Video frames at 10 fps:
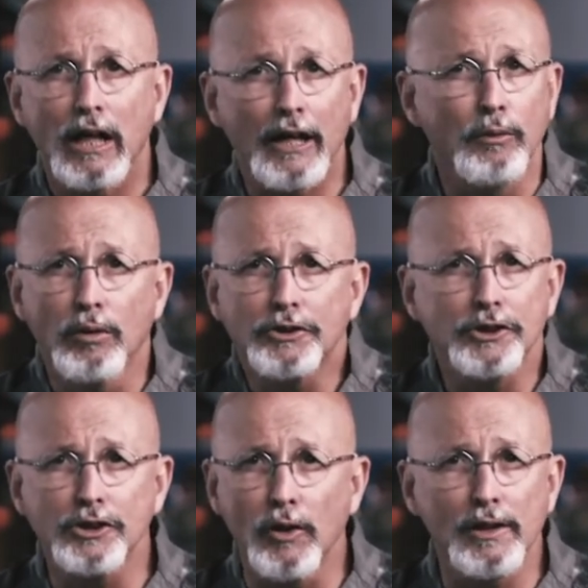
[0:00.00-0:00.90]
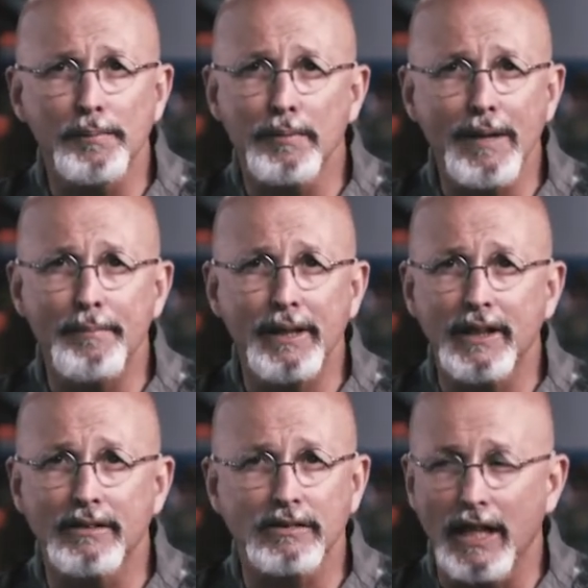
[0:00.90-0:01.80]
I don't want you showing up at my
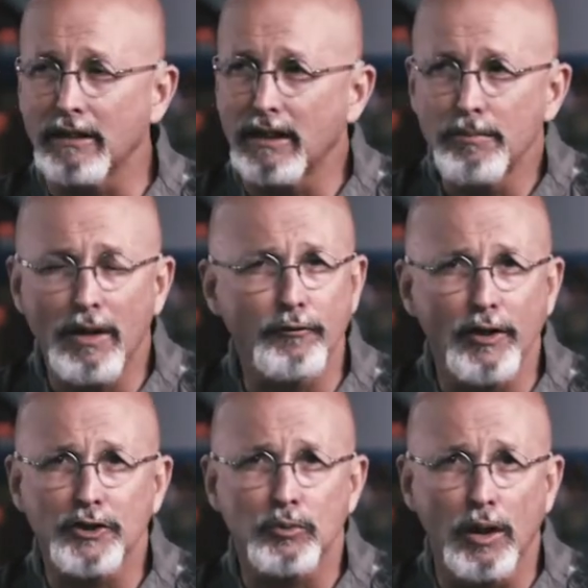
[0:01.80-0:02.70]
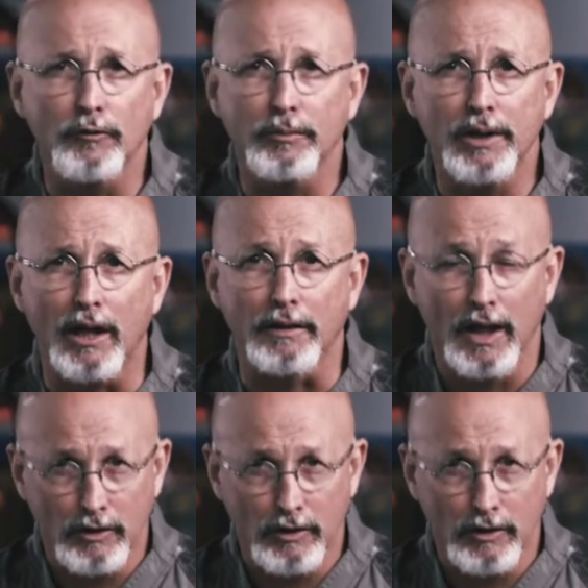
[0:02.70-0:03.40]
meetings like, give me a fresh word from God.